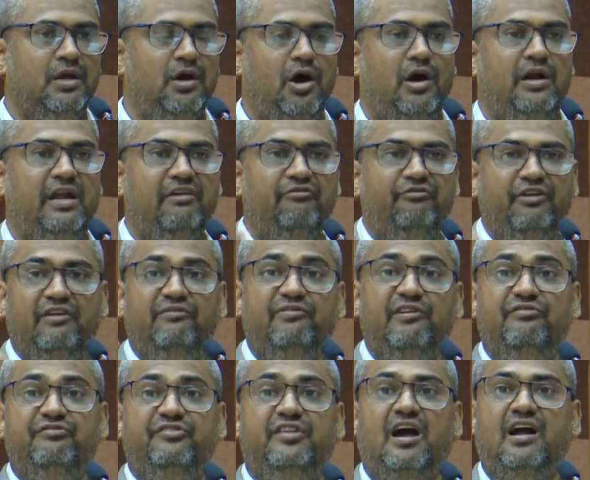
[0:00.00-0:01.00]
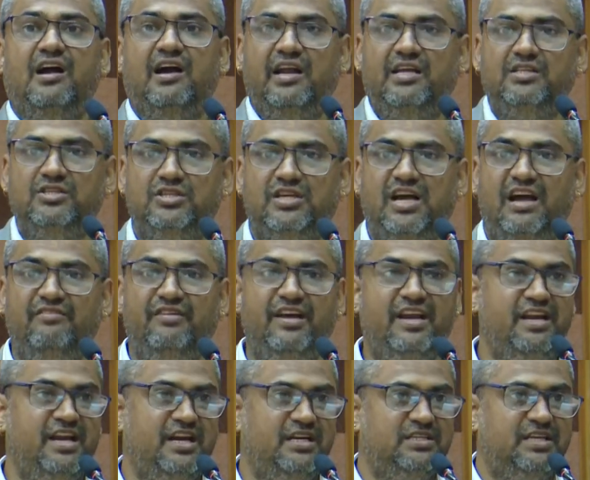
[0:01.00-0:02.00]
or every 5th occurrence,
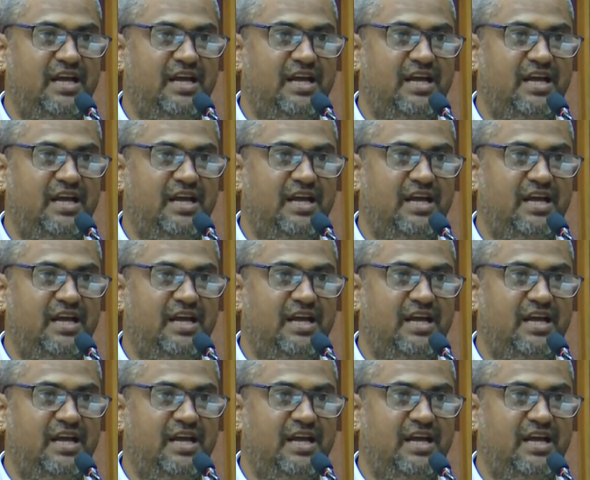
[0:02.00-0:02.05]
convenient